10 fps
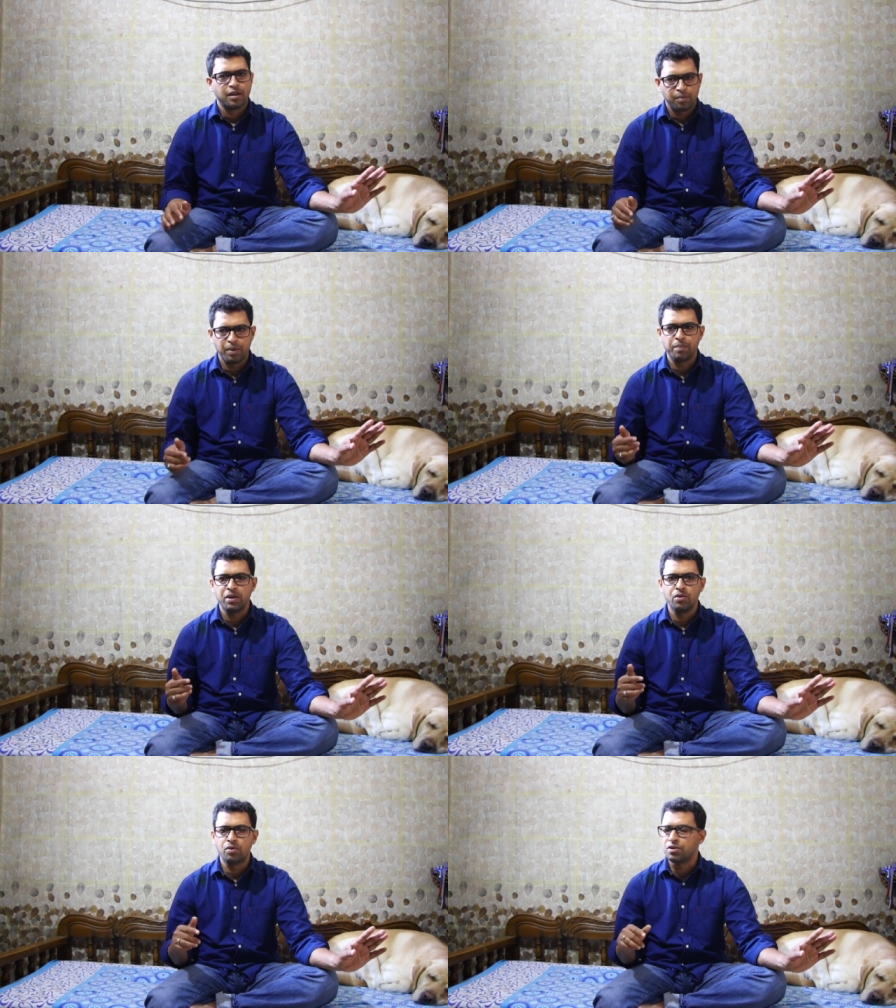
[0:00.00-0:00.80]
Maybe
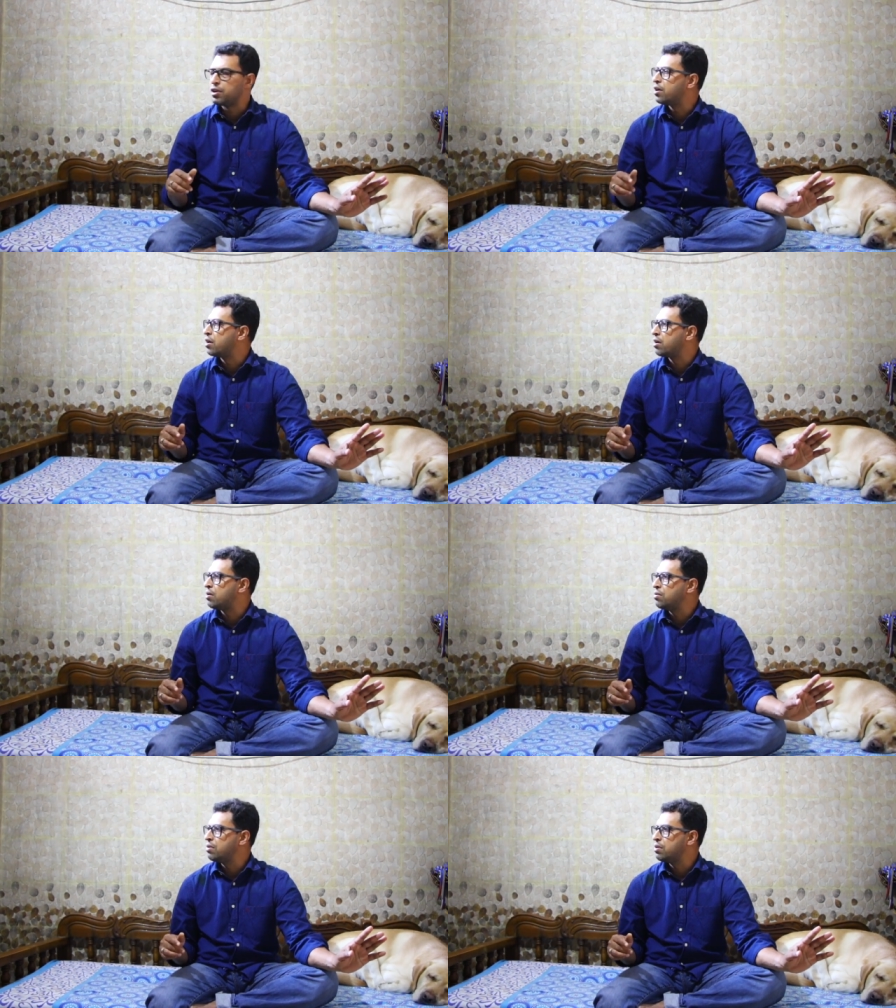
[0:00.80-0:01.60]
you turn
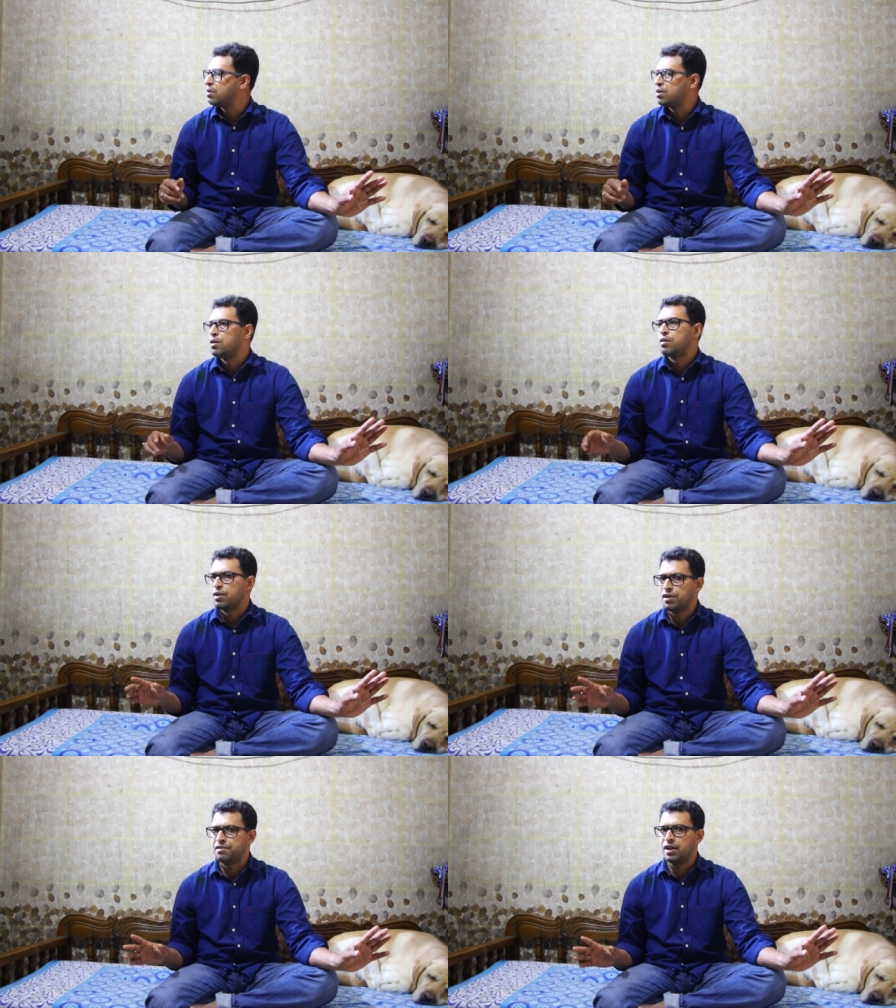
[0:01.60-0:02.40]
around,
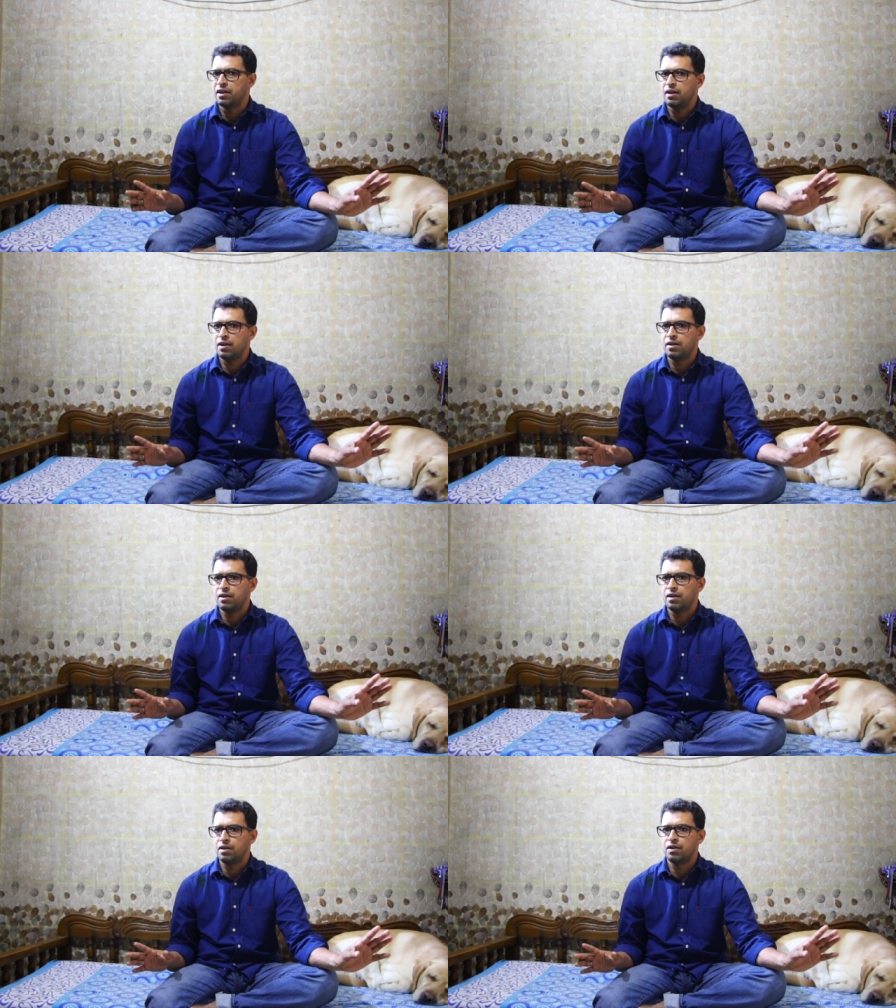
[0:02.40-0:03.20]
stay
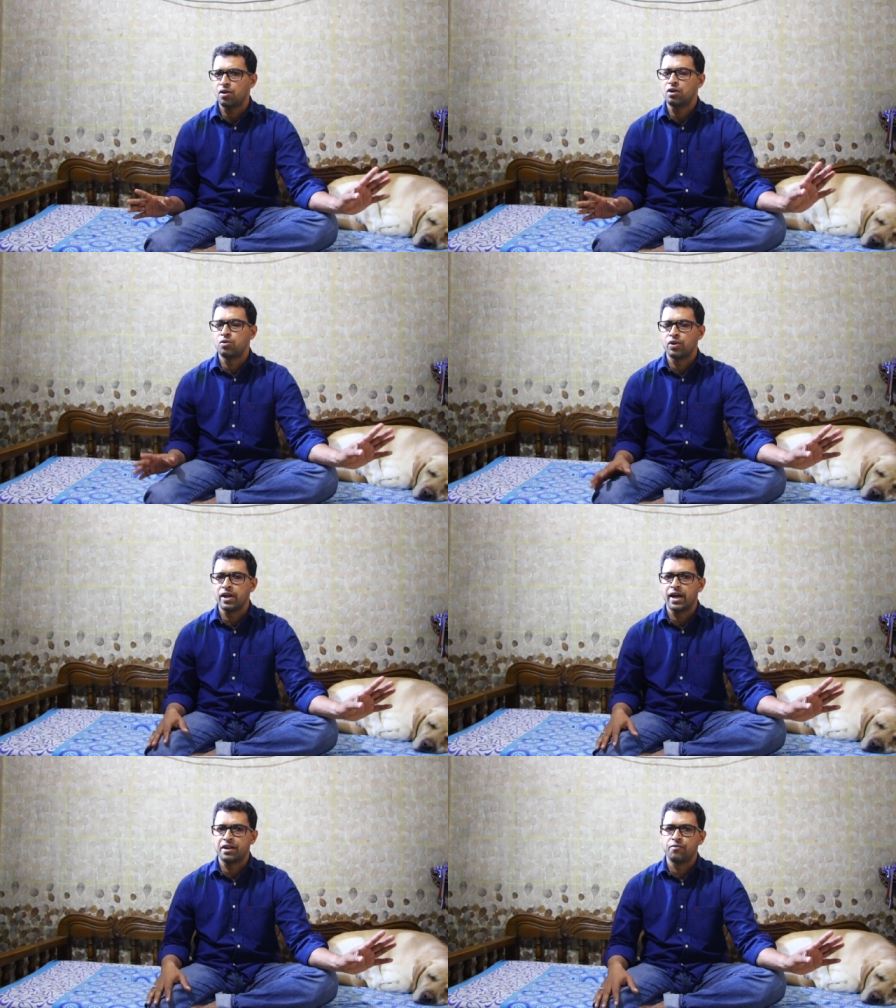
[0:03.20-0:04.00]
not
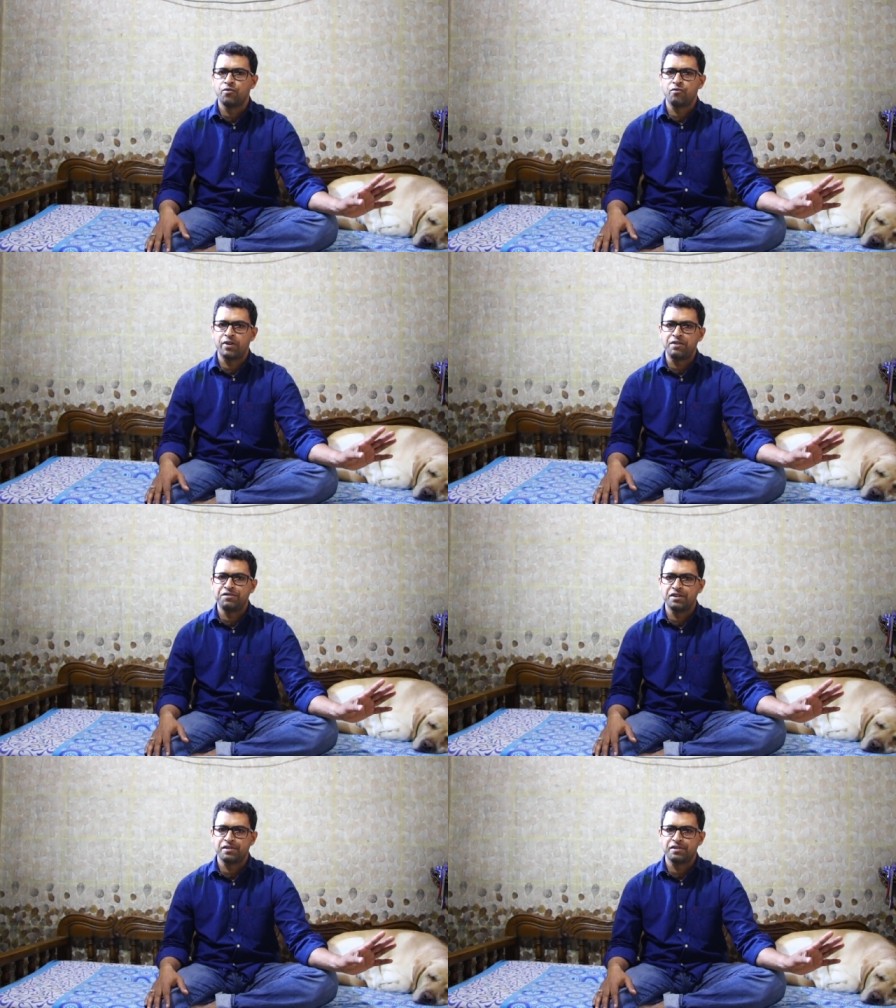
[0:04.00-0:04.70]
looking at him for 5-6